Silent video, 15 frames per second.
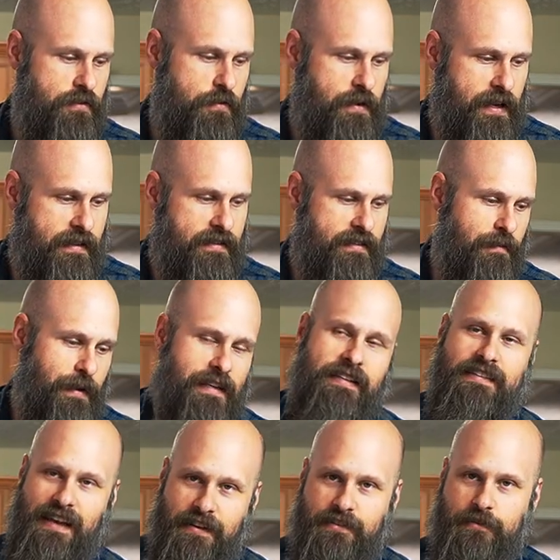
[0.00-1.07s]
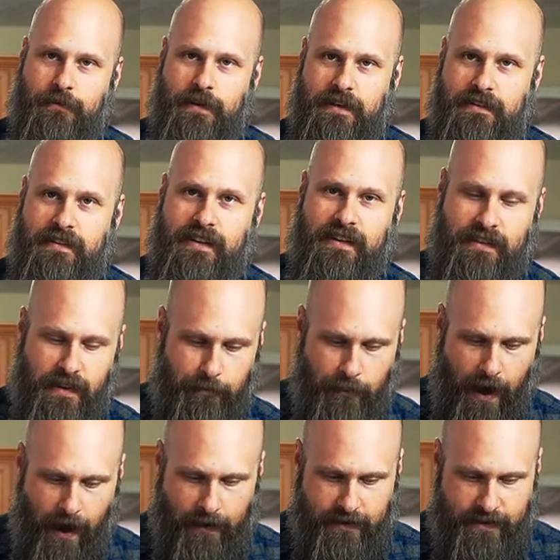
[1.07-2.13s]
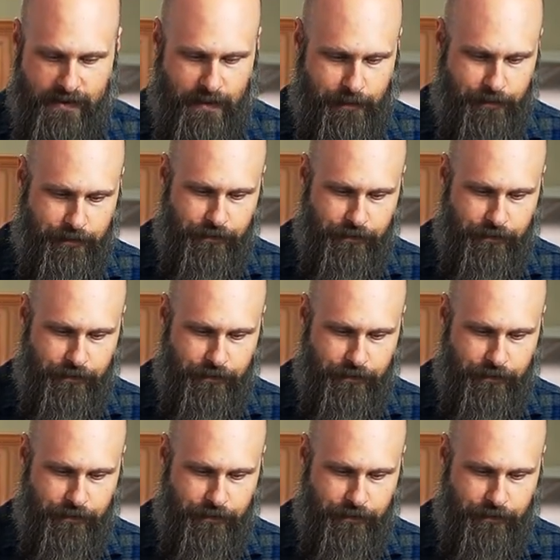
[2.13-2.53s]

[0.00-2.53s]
you get some accessories in the box.